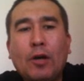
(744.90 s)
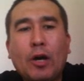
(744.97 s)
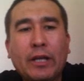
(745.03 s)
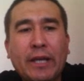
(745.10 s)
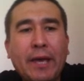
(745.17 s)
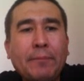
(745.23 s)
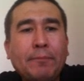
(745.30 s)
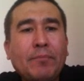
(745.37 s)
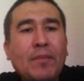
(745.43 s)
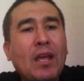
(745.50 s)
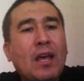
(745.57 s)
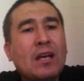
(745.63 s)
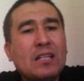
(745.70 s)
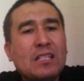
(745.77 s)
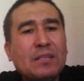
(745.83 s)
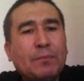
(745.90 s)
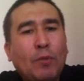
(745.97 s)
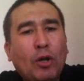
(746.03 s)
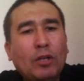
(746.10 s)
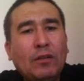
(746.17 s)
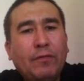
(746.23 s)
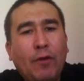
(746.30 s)
Okay, the
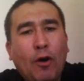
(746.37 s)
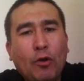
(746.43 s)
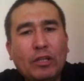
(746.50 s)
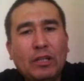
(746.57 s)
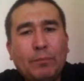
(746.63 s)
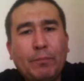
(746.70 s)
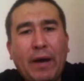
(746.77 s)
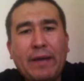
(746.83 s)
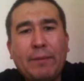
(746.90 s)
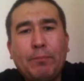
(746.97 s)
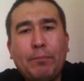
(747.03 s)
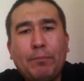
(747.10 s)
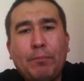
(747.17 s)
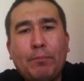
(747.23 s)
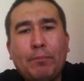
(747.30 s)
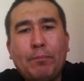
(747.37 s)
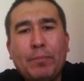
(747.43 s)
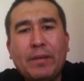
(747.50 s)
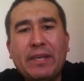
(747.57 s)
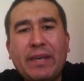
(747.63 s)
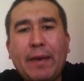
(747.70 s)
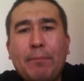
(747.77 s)
model founded by
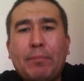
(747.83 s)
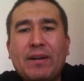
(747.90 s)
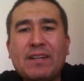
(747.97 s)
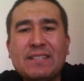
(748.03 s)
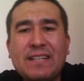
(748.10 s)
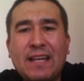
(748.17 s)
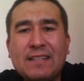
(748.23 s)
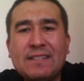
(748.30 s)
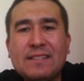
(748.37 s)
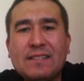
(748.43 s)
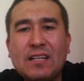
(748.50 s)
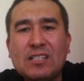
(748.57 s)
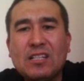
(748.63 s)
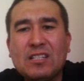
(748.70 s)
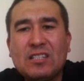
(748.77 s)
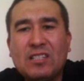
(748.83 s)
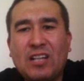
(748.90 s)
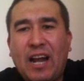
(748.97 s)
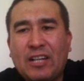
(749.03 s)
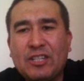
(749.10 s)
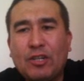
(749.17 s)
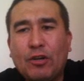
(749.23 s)
PK presents the
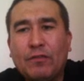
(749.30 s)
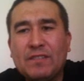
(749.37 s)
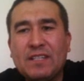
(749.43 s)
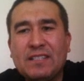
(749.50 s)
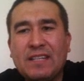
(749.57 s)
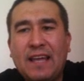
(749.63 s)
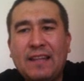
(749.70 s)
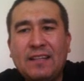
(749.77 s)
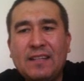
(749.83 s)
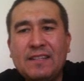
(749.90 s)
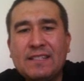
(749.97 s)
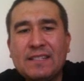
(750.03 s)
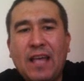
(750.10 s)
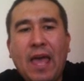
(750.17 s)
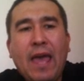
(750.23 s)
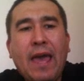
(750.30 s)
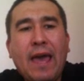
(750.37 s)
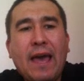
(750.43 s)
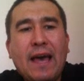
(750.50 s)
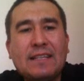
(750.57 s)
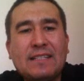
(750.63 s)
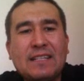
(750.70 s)
structure of the sentence
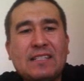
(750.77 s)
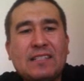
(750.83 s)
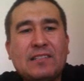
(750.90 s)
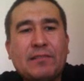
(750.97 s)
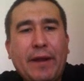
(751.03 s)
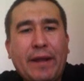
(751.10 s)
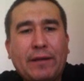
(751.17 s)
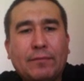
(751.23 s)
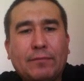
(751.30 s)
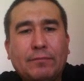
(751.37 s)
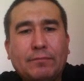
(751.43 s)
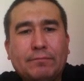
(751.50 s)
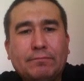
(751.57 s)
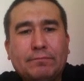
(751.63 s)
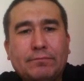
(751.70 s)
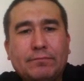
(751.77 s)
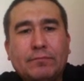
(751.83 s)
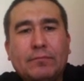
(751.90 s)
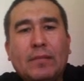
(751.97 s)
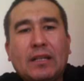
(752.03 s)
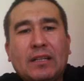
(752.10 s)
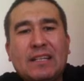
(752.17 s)
as a string.
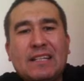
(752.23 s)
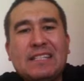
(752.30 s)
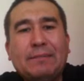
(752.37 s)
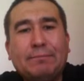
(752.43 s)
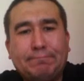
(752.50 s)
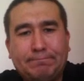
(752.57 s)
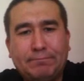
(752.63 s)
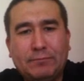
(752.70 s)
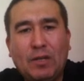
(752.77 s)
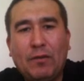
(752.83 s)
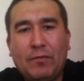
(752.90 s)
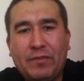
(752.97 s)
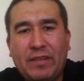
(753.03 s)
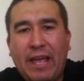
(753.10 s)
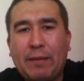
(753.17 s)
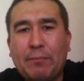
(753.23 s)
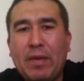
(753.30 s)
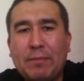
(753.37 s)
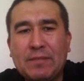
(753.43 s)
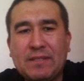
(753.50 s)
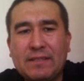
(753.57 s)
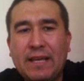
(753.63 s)
Tizim,
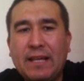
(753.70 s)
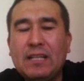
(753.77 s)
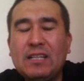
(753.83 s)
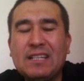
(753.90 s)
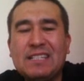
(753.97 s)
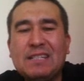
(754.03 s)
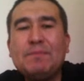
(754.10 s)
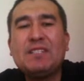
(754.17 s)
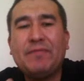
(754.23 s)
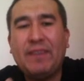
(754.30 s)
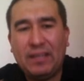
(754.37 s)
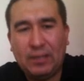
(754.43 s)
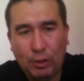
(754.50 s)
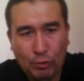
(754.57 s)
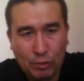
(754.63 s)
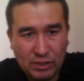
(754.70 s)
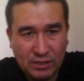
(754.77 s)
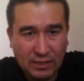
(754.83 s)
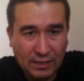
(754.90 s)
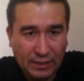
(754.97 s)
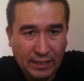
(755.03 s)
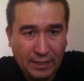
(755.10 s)
tagmemes. And tizim sıfatla
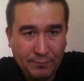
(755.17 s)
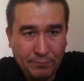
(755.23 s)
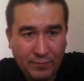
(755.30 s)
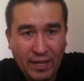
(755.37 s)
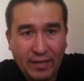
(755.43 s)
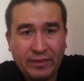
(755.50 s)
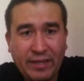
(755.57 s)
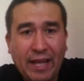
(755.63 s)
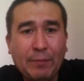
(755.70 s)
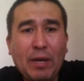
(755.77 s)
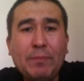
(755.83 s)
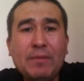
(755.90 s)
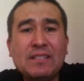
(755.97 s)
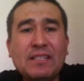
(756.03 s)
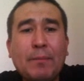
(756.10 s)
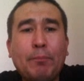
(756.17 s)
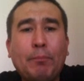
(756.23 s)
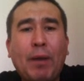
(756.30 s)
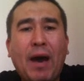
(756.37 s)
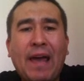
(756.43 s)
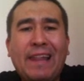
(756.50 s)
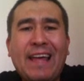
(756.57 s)
gösterilir. A tagmeme is a
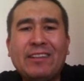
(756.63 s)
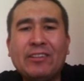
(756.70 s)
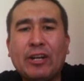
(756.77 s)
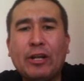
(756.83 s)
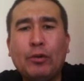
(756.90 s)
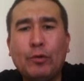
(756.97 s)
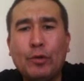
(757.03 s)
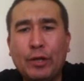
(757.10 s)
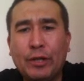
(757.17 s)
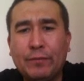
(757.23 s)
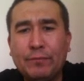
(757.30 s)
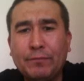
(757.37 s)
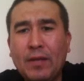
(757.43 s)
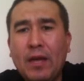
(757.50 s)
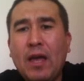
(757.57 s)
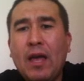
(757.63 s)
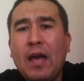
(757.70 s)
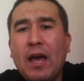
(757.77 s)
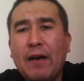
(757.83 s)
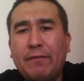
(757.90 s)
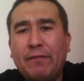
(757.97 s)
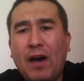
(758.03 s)
bilateral unit,
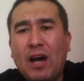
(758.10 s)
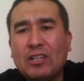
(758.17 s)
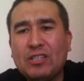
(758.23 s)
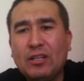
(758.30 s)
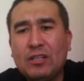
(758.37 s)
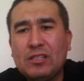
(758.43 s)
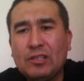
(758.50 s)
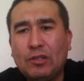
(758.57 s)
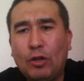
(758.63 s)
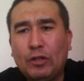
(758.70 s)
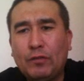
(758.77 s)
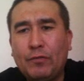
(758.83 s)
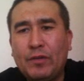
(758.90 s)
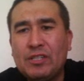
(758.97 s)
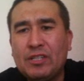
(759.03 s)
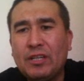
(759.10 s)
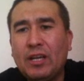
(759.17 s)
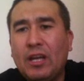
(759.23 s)
a functional slot which